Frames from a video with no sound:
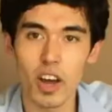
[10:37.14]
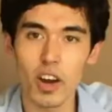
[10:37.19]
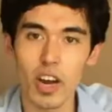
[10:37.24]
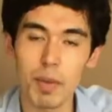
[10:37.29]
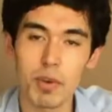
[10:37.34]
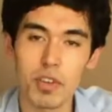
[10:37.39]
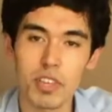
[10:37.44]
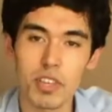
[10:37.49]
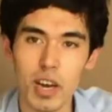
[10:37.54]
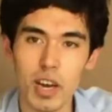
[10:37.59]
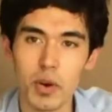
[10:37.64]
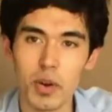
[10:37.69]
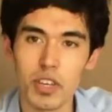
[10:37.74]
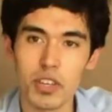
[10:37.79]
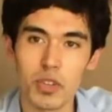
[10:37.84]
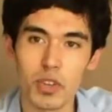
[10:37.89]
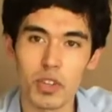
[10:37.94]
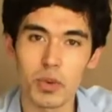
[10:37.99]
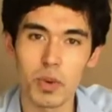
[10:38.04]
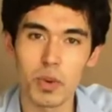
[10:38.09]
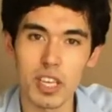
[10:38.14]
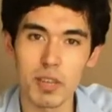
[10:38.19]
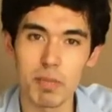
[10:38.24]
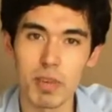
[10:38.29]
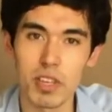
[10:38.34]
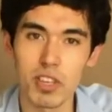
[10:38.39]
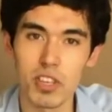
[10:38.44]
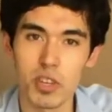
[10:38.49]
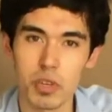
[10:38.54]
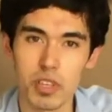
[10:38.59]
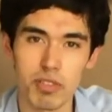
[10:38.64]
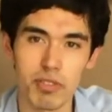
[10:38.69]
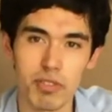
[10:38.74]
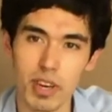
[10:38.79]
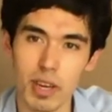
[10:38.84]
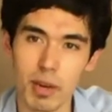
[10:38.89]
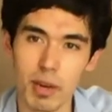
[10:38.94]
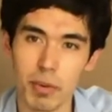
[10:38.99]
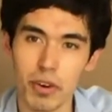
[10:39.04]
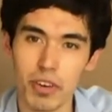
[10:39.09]
because I always thought the Westminster was a
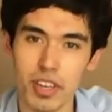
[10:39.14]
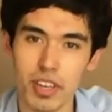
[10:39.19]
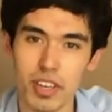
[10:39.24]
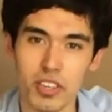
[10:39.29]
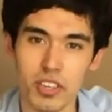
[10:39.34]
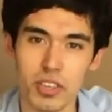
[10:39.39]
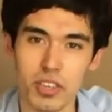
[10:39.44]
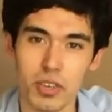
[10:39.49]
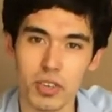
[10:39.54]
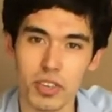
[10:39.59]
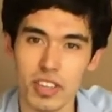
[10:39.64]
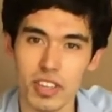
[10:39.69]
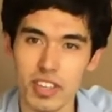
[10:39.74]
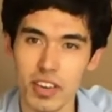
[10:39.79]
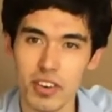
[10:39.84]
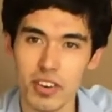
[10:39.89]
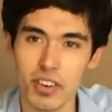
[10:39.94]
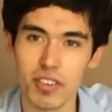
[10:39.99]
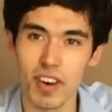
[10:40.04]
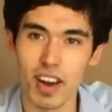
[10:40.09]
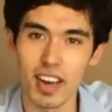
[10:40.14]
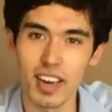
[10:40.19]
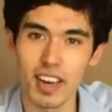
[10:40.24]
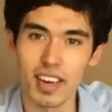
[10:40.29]
fully boarding school. Is that not right?